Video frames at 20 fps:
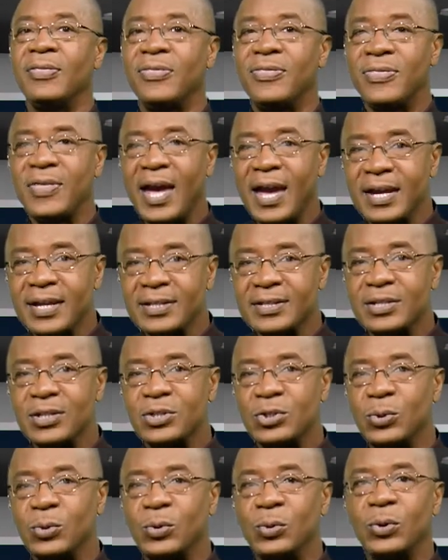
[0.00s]
Thanks
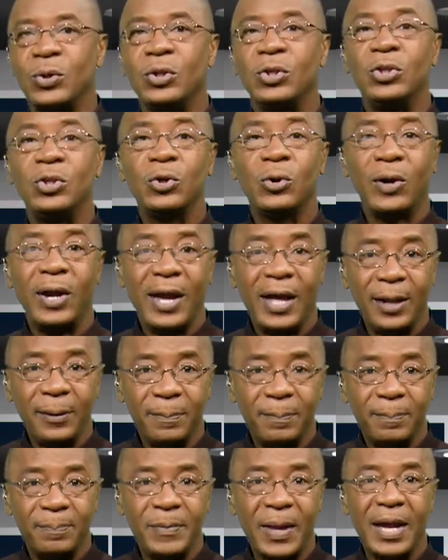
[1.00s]
to your
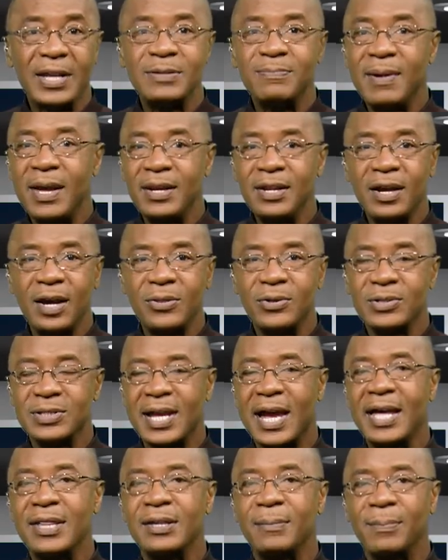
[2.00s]
help and many others
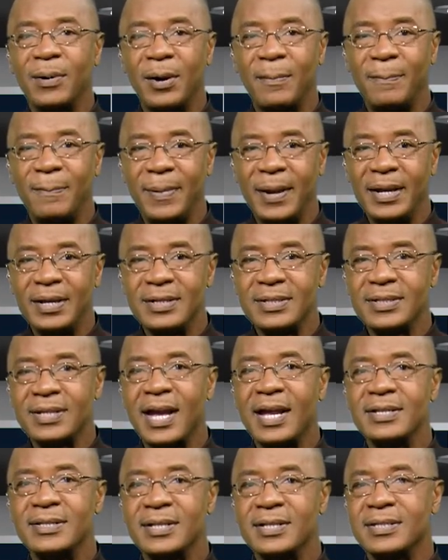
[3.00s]
at the Barbados
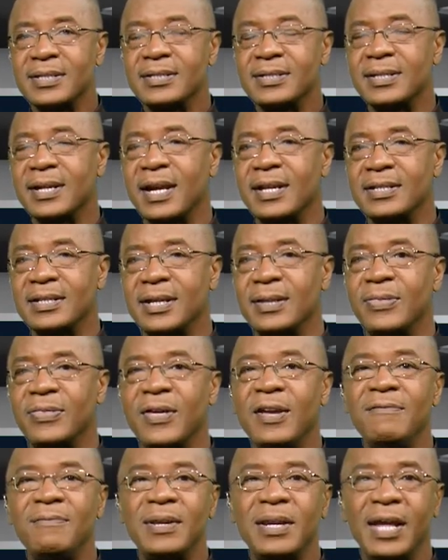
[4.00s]
Cancer Society,
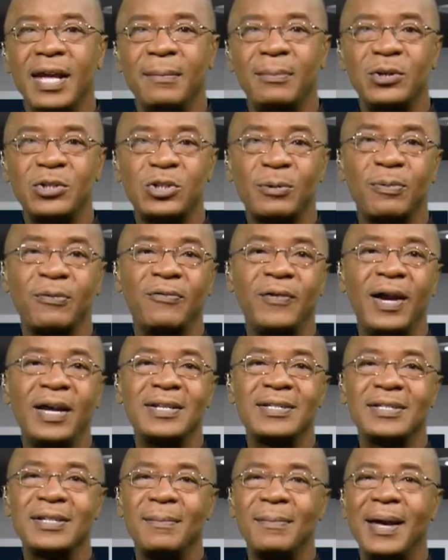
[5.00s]
they've been able to provide
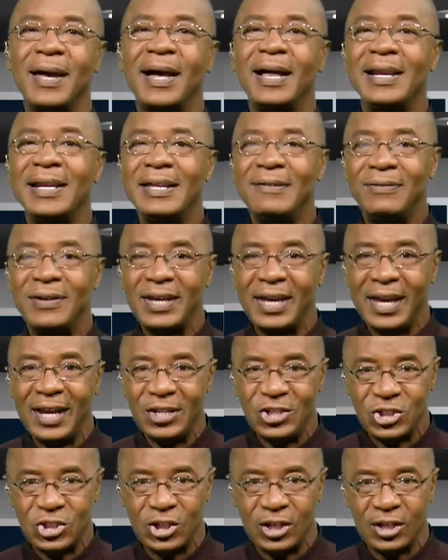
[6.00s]
some
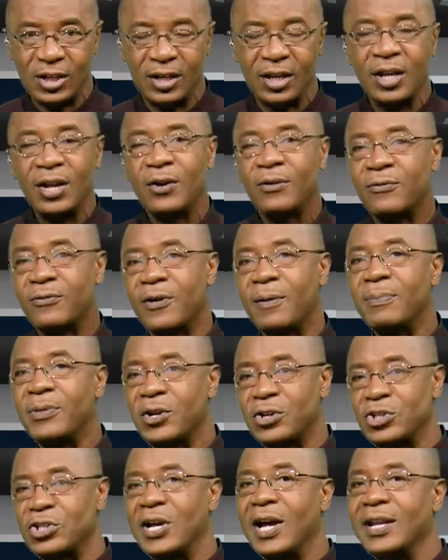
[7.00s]
alleviation from their
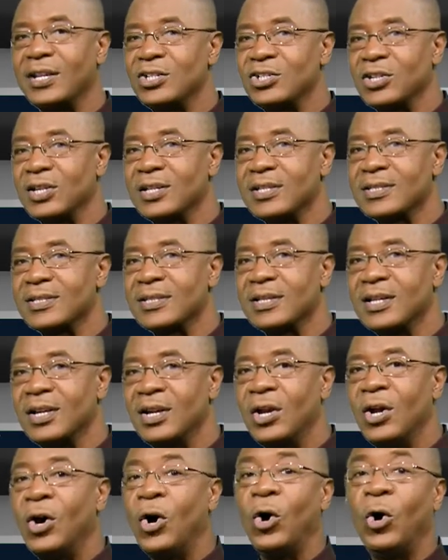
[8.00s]
challenges.
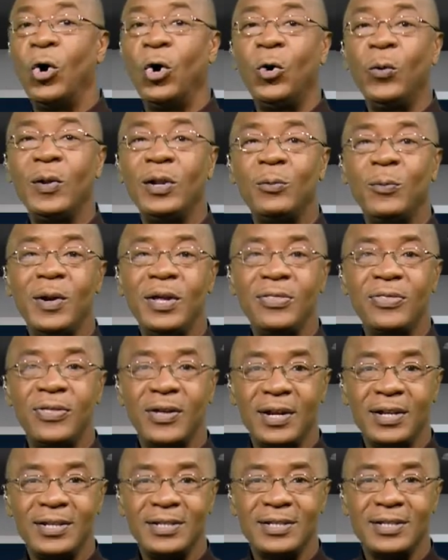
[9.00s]
Who will win
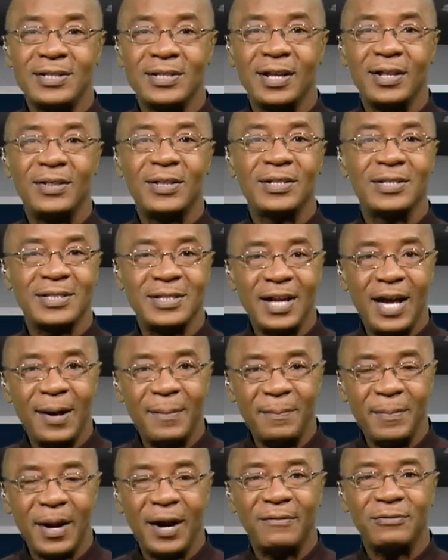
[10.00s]
this, the
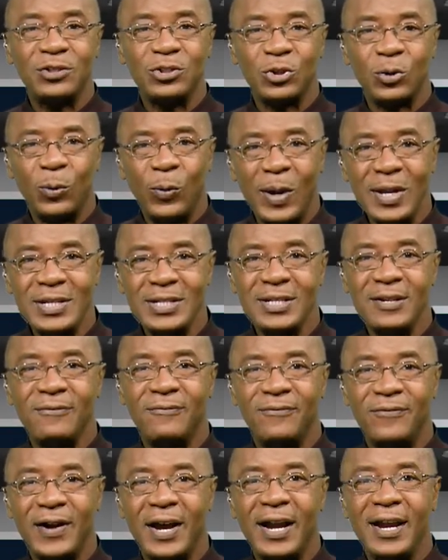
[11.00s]
sum of
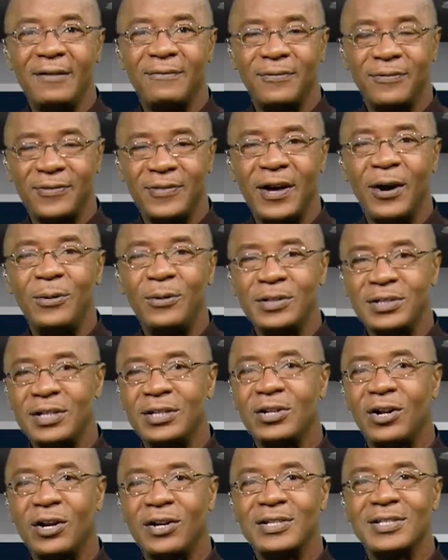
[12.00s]
twenty-five thousand
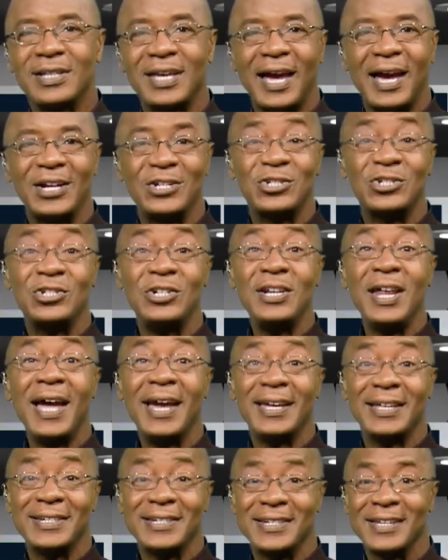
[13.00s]
dollars cash
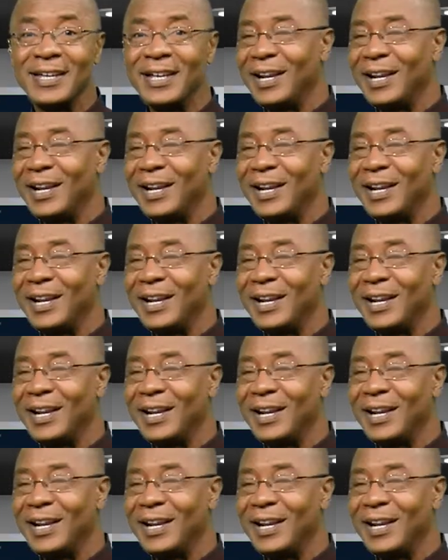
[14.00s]
tonight?